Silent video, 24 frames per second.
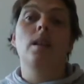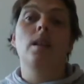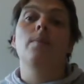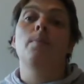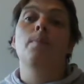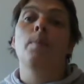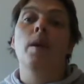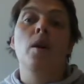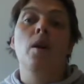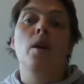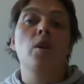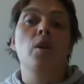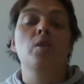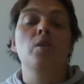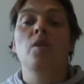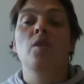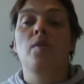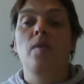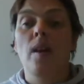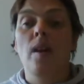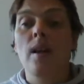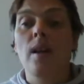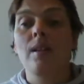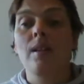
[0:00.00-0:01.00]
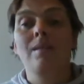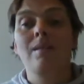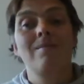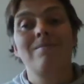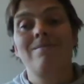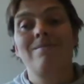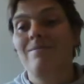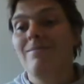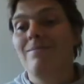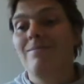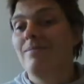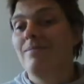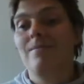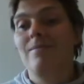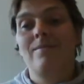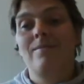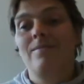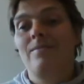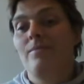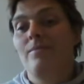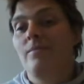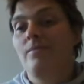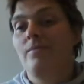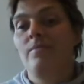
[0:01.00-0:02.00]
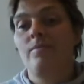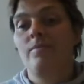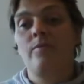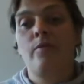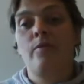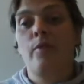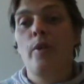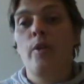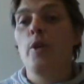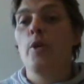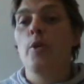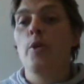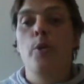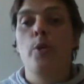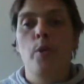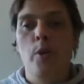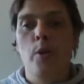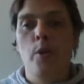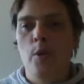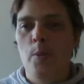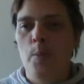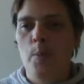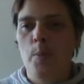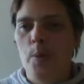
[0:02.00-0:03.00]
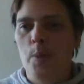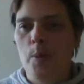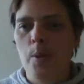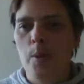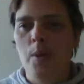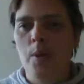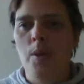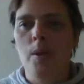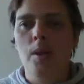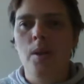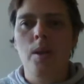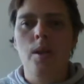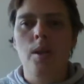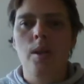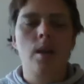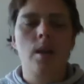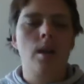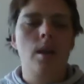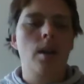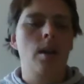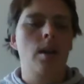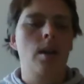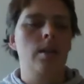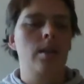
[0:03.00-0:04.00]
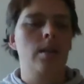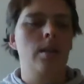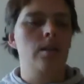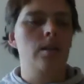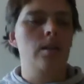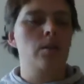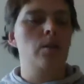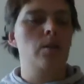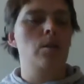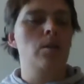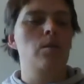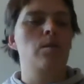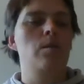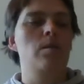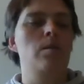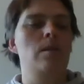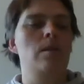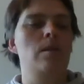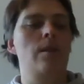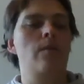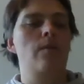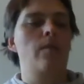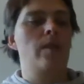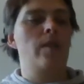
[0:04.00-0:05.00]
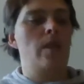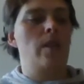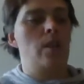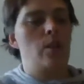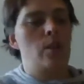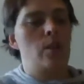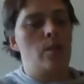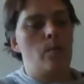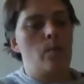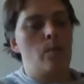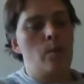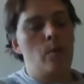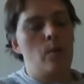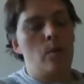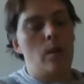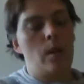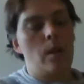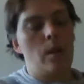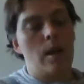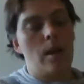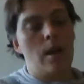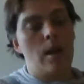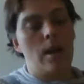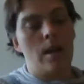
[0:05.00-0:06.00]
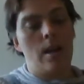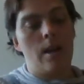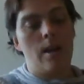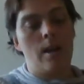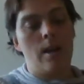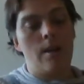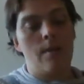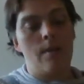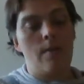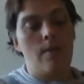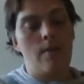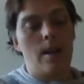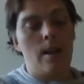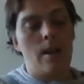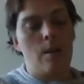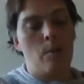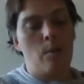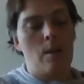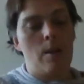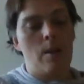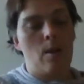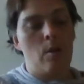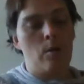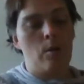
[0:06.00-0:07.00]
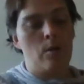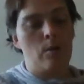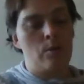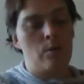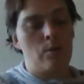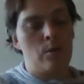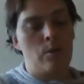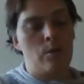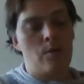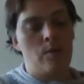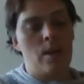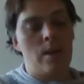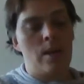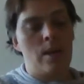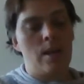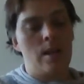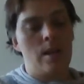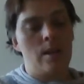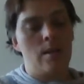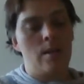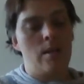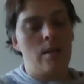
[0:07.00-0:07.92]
because of that, flew through the book. And as soon as I'd finished the book, I then went on to read